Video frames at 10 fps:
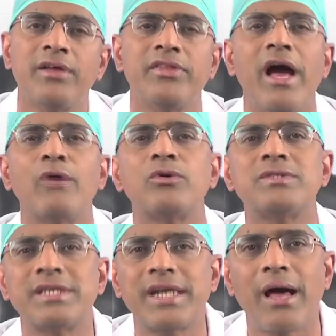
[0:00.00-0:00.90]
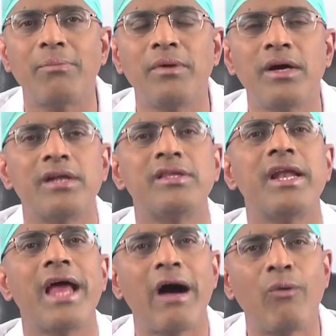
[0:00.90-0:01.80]
They have to sit up,
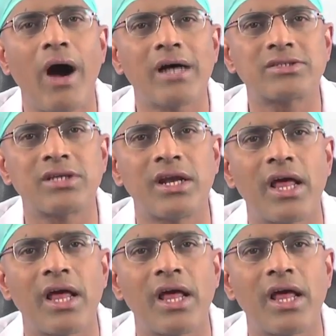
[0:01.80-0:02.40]
then have oxygen